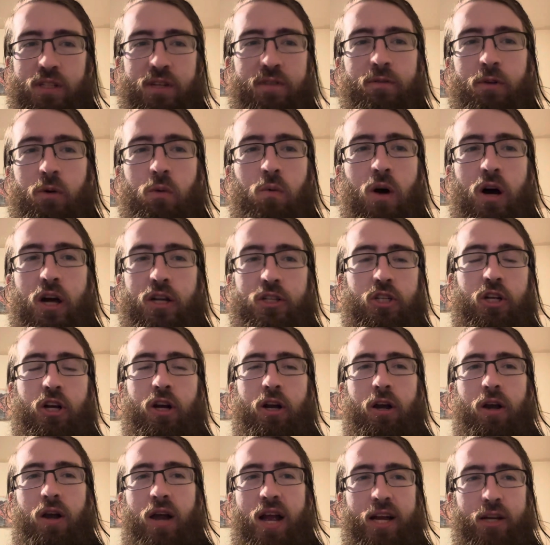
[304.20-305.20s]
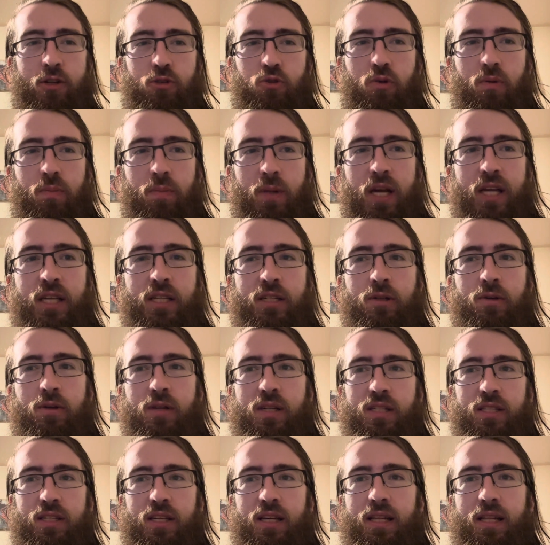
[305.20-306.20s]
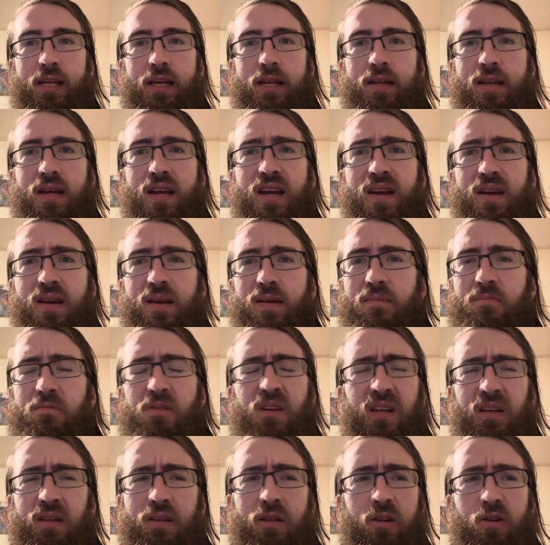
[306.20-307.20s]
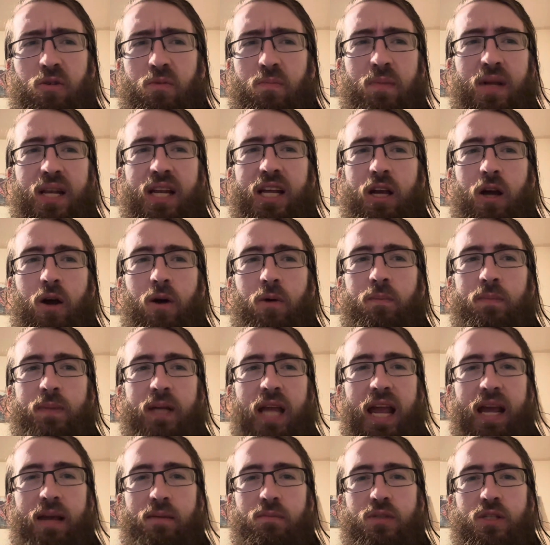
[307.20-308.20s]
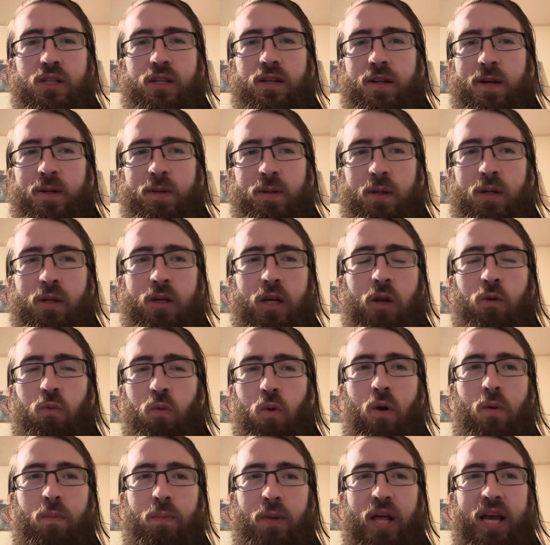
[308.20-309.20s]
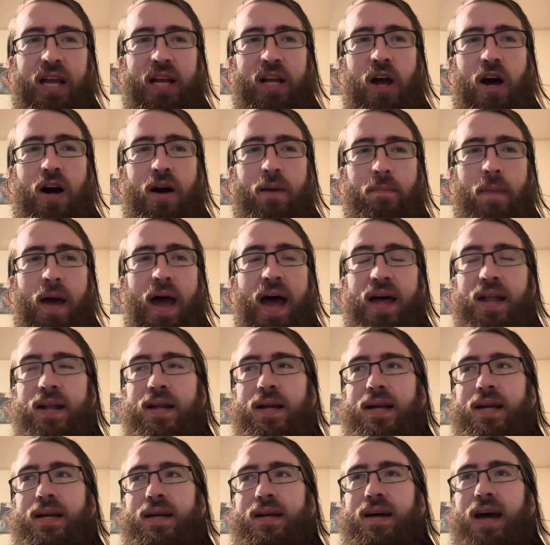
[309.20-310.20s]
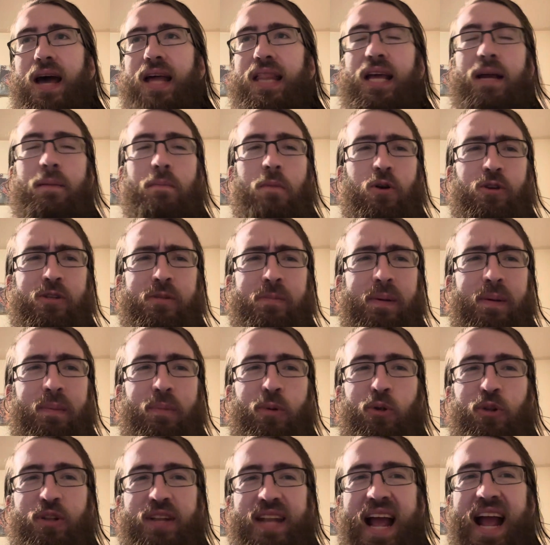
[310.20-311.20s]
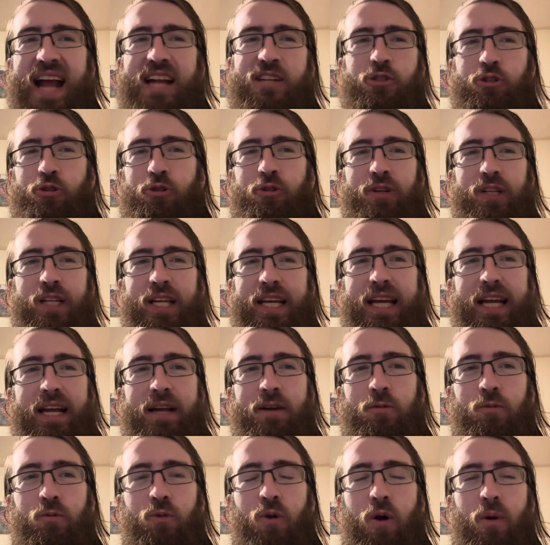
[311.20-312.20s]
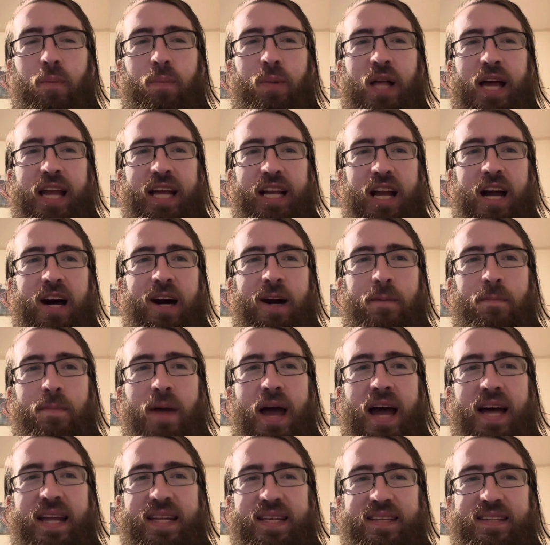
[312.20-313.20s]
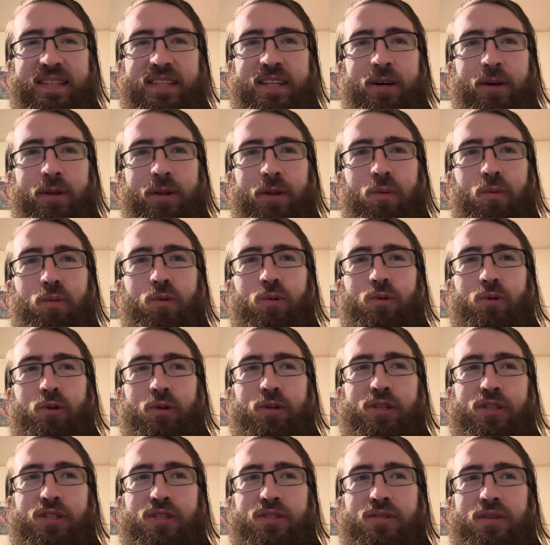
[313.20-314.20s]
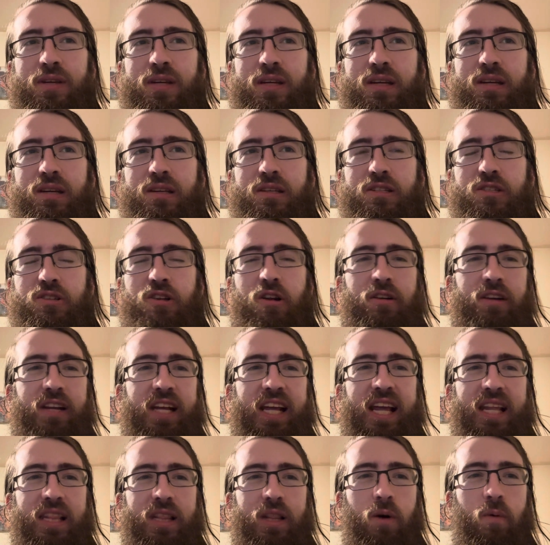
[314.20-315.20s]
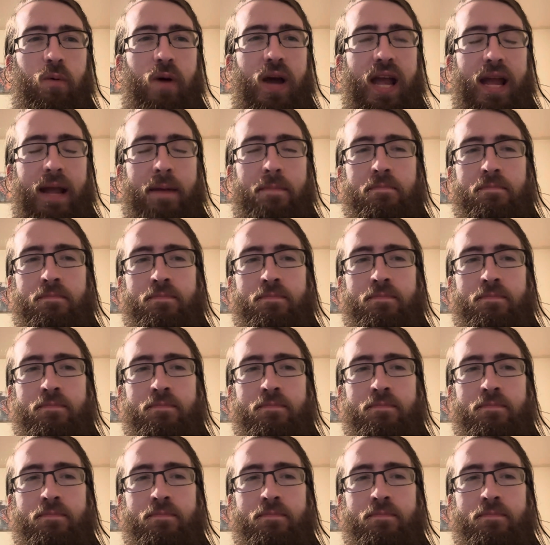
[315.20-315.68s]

if you watch our actual plays, you can see that, and many home games, you can role play combat. I think most people naturally role play combat until the rules start to get in the way.